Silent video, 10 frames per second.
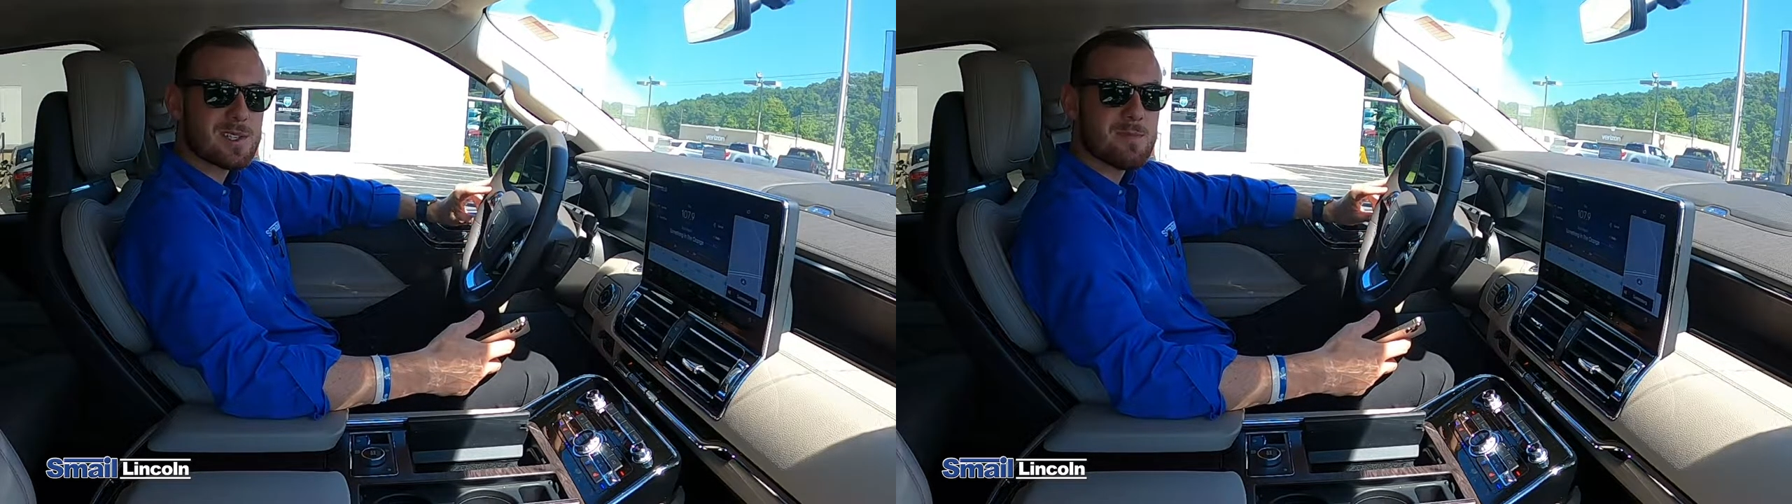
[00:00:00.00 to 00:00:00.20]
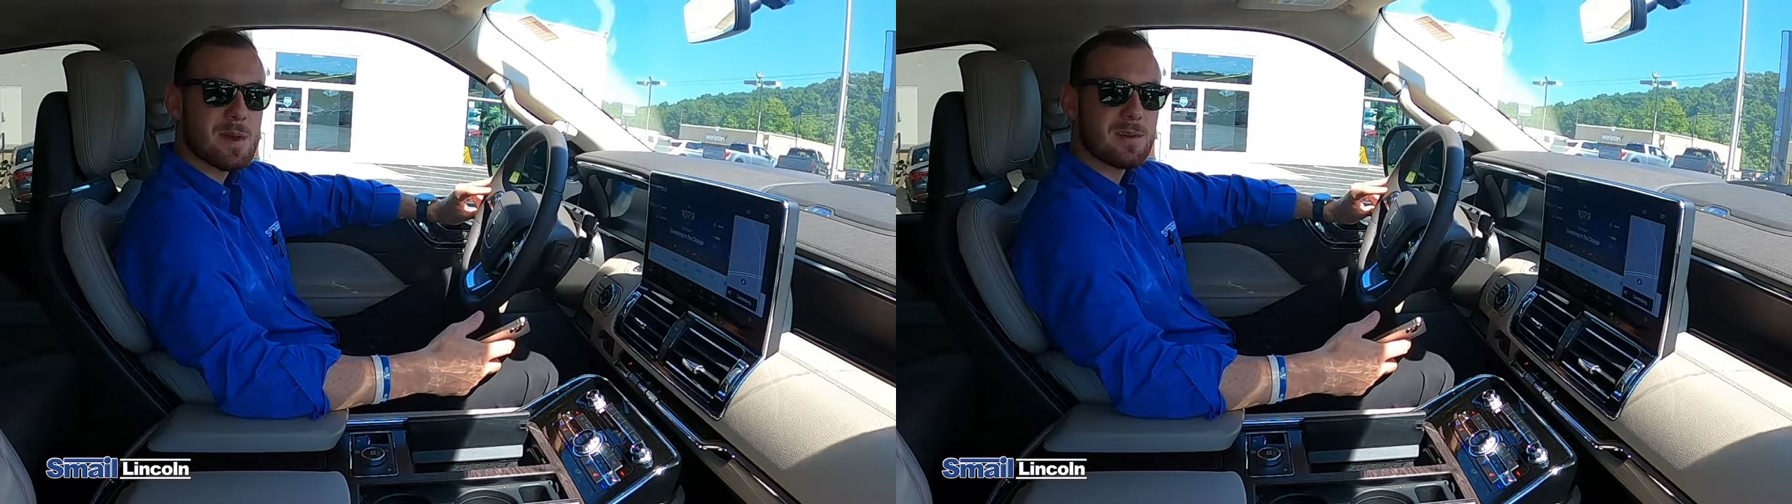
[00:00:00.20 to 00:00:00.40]

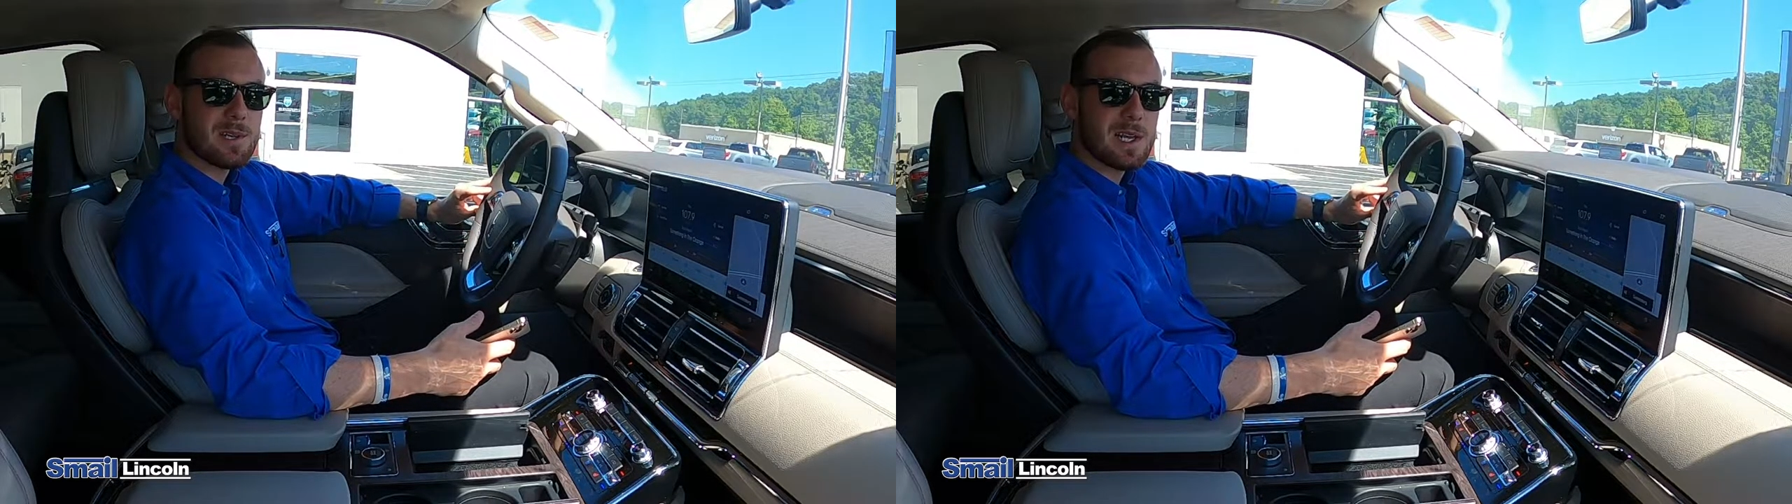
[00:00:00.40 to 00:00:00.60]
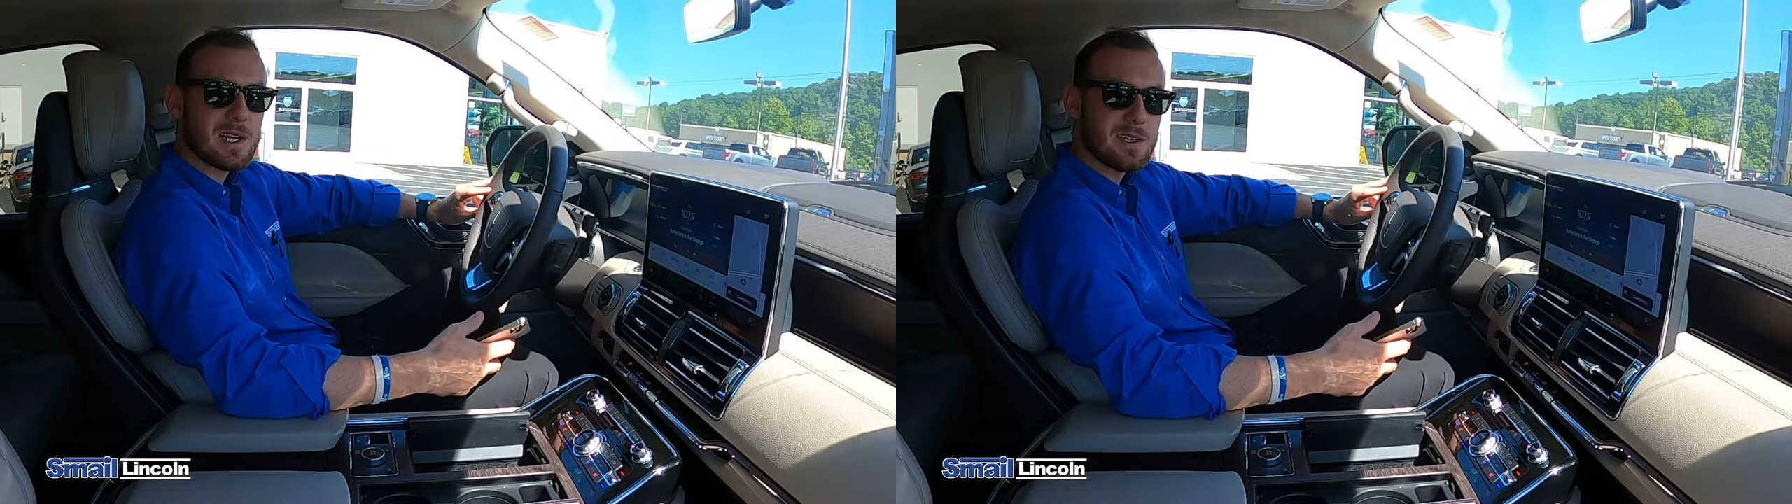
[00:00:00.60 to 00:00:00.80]
at
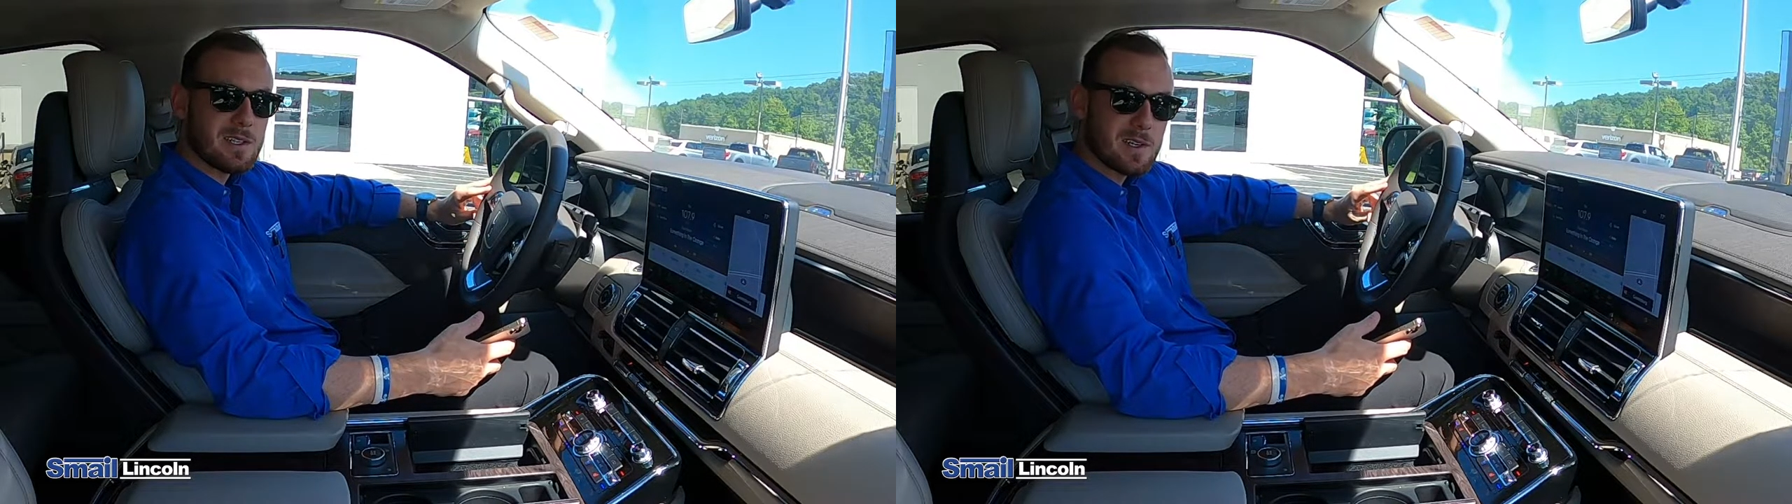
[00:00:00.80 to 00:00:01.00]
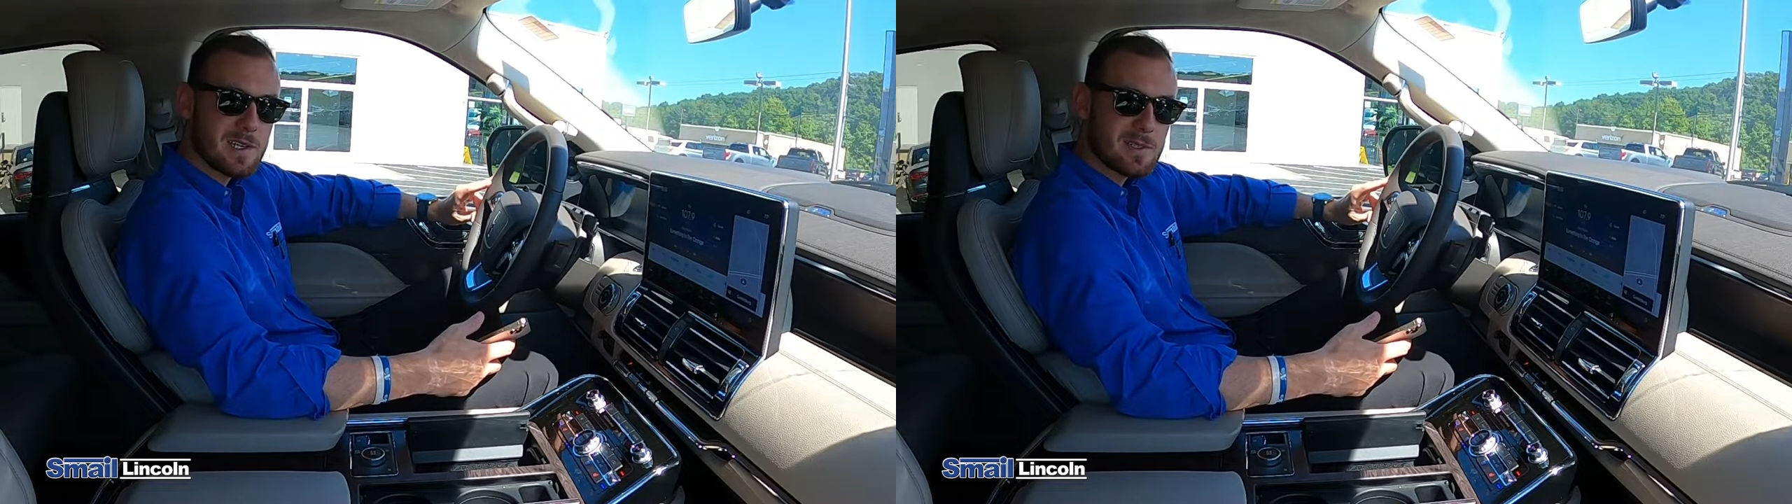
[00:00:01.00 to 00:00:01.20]
Smail
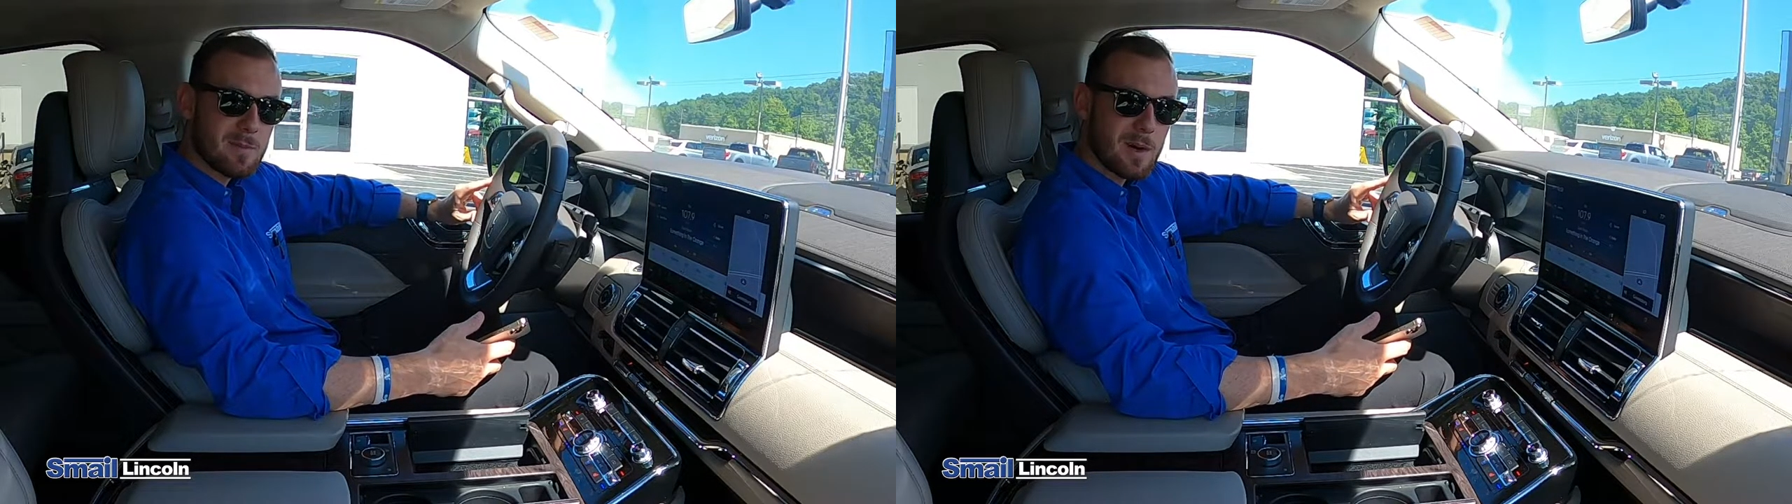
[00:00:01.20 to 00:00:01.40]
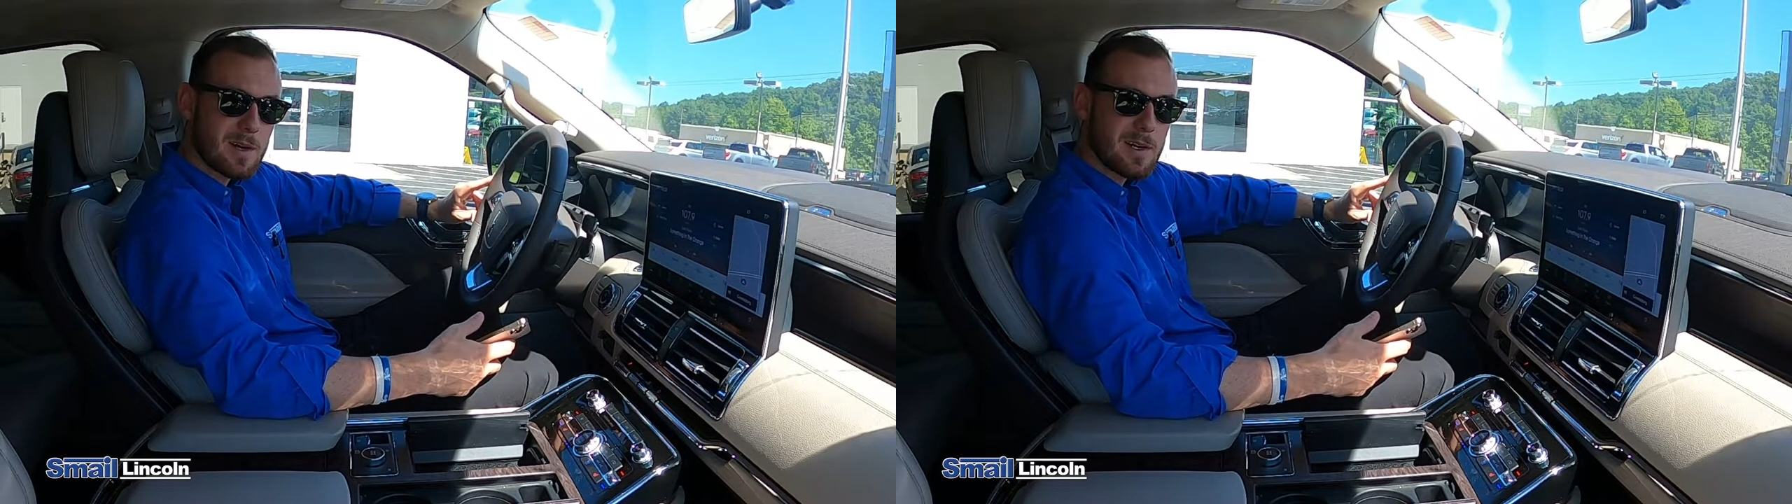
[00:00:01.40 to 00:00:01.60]
Lincoln in
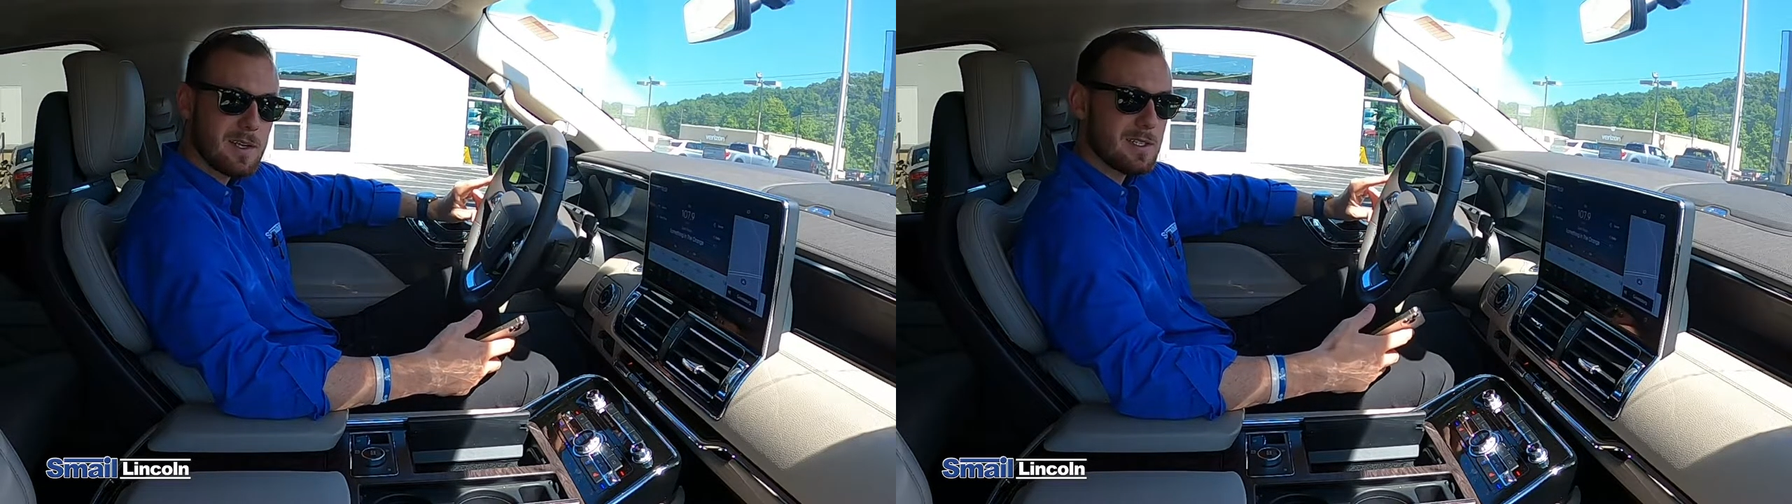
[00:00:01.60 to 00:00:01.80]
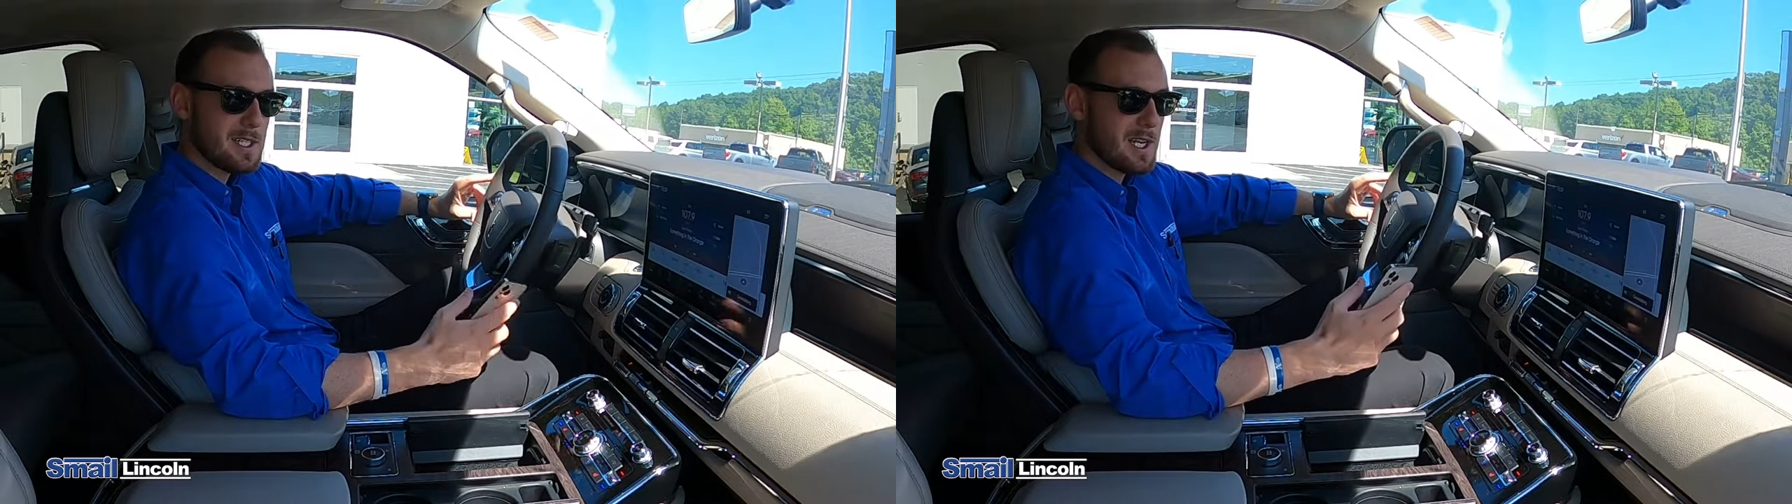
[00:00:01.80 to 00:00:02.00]
Greensburg.